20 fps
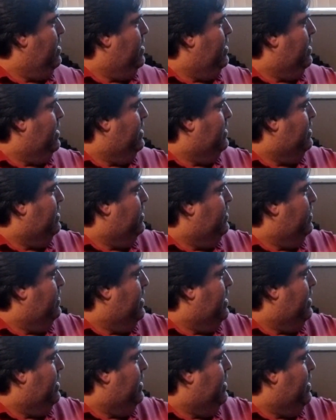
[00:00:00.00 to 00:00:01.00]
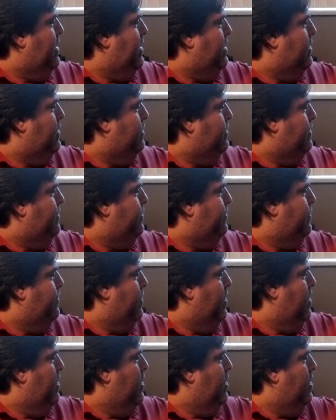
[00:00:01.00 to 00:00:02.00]
let's do that now.
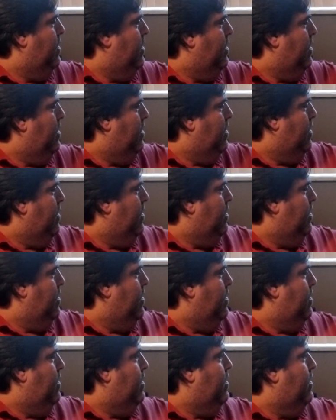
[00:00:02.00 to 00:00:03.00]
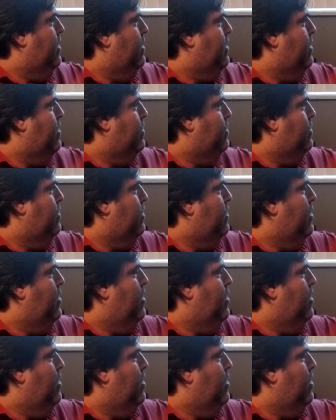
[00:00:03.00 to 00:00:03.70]
A little